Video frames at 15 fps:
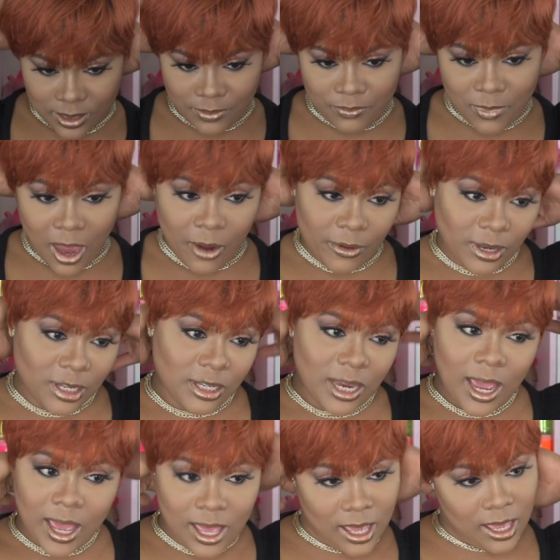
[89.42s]
Mary
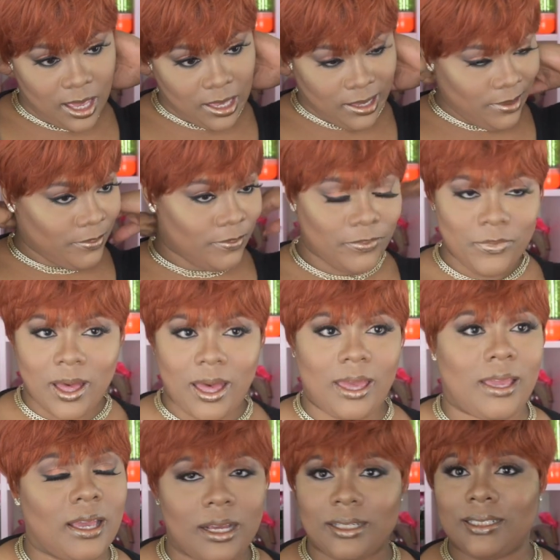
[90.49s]
J.
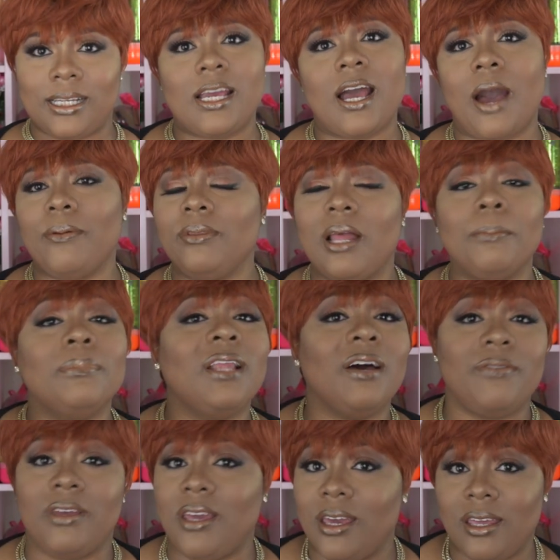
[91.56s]
Like, I'm
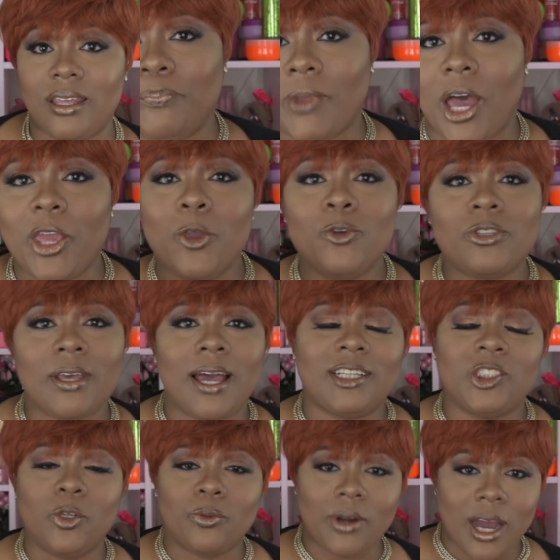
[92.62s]
loving it. I used to
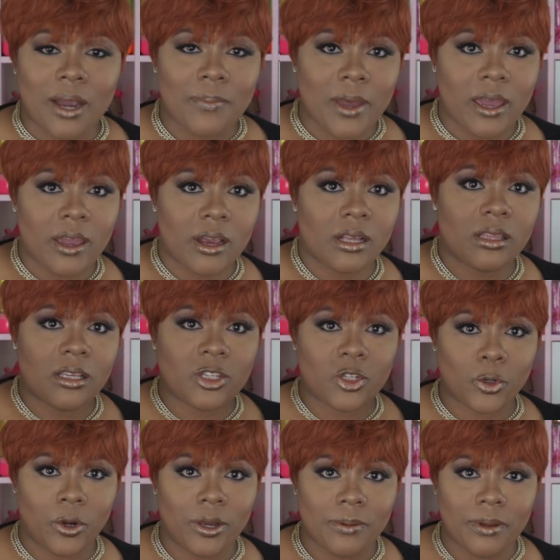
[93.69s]
actually rock my hair this
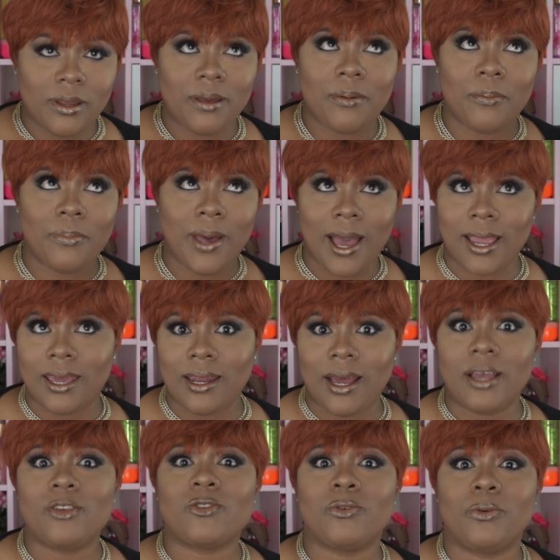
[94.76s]
short back in
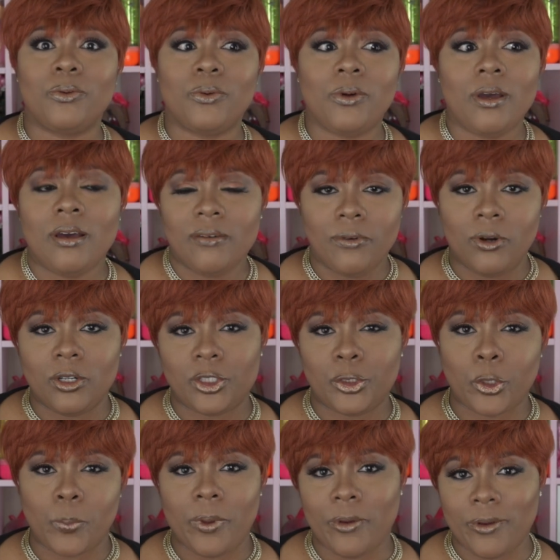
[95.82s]
high school for a
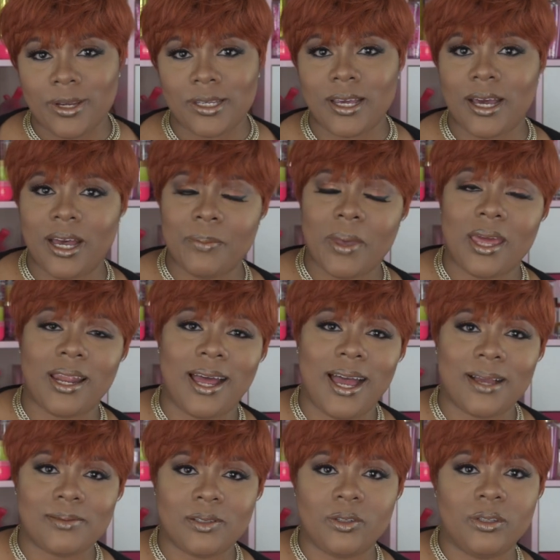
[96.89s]
short period of time, and I
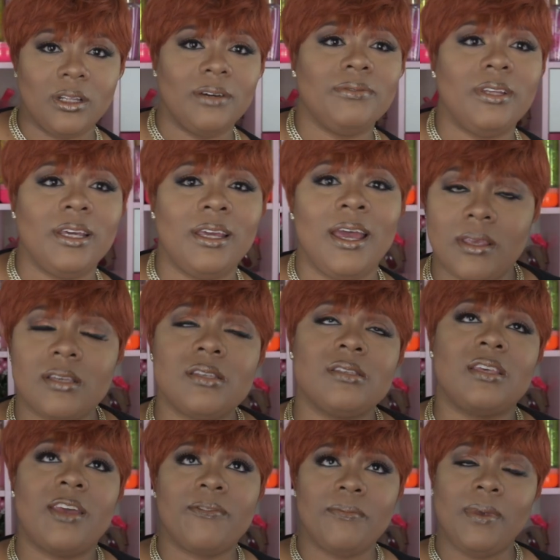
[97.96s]
absolutely loved it. This
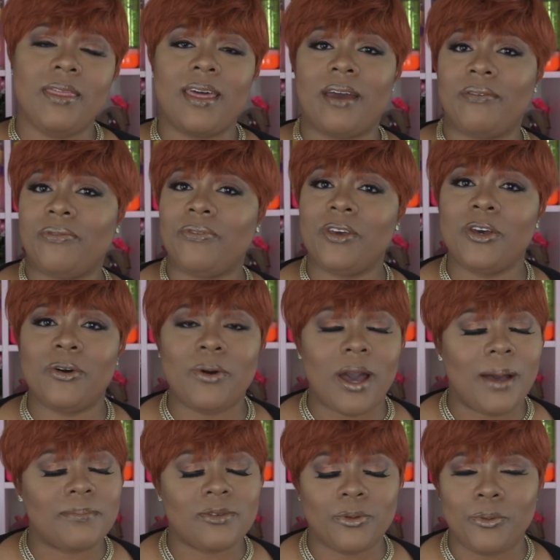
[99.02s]
is giving me that feel.
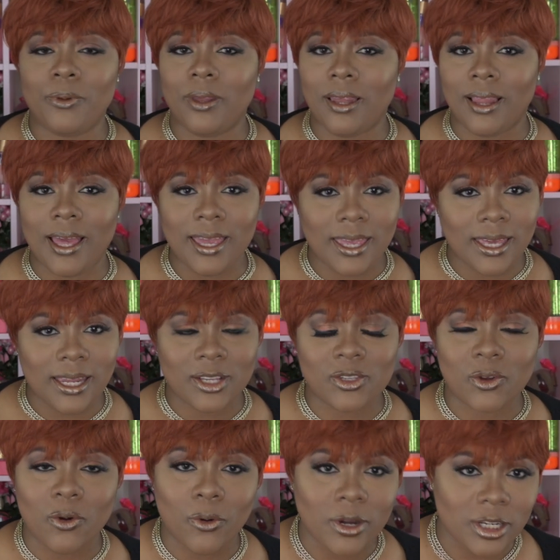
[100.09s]
I absolutely like it. It's
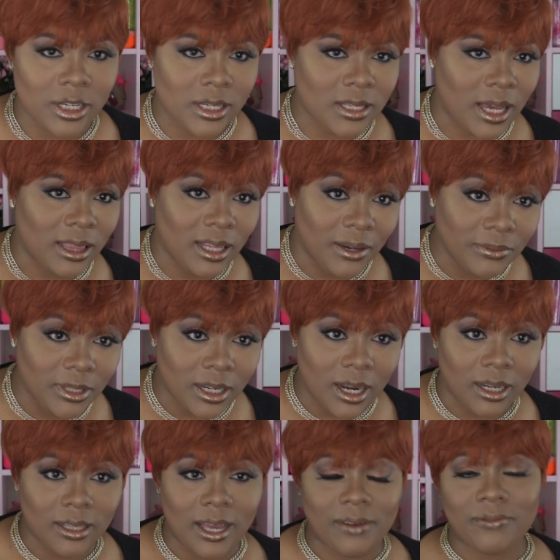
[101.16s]
gorgeous. I love the
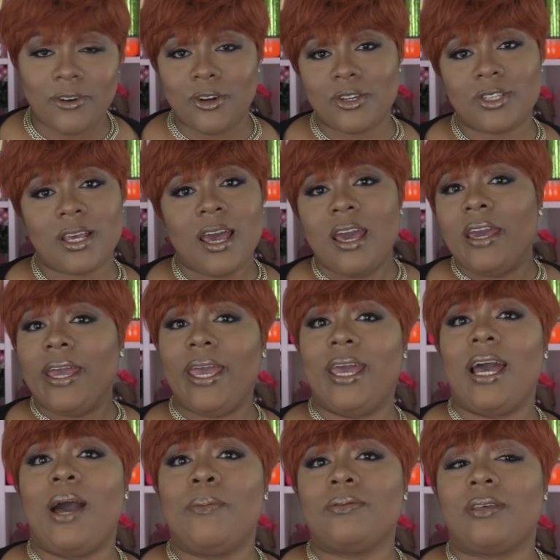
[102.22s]
color. At first,
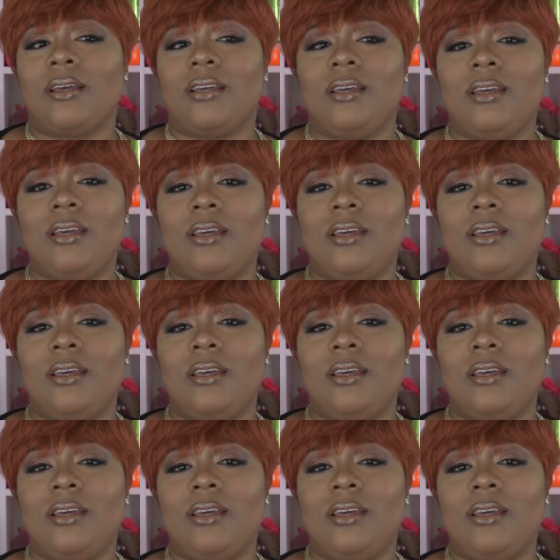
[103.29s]
I was like,